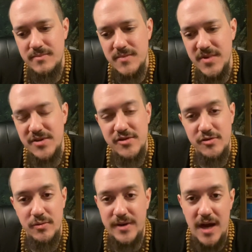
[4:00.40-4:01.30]
this is
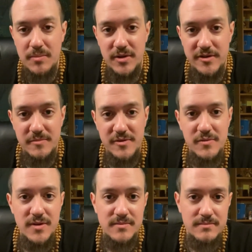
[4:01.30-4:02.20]
true in capitalism as
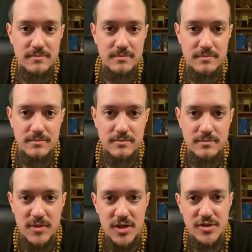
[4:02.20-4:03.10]
well,
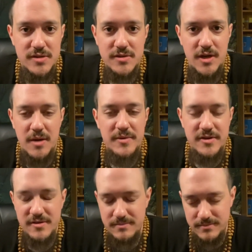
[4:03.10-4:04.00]
not just
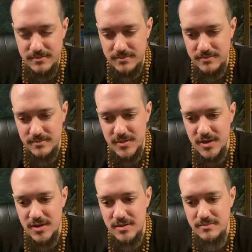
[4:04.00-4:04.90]
communism.
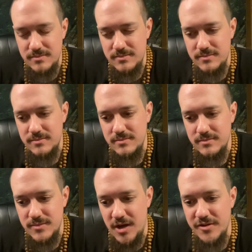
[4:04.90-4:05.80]
Um,
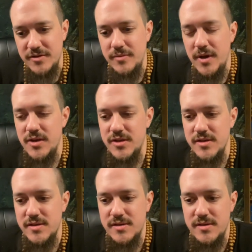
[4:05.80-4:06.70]
also, not
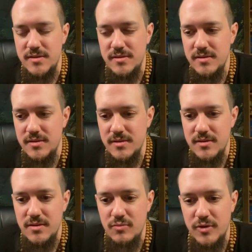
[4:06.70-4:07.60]
just
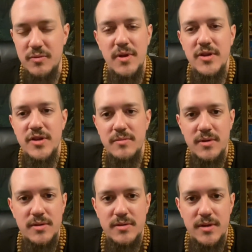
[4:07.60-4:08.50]
one religion,
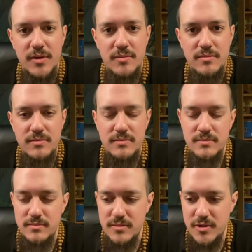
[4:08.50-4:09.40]
and you know,
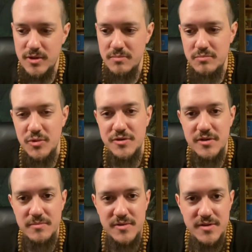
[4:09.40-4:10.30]

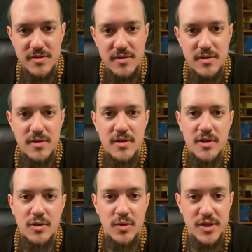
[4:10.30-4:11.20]
Muslims,
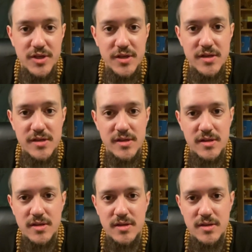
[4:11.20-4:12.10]
Christians,
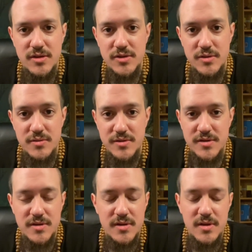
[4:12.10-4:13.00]

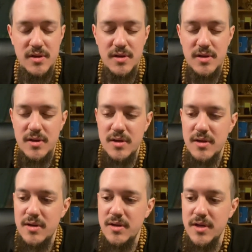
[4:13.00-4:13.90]
Jews,
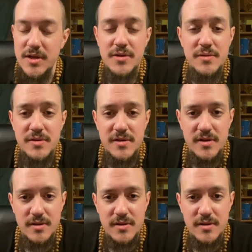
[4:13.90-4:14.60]
Hindus.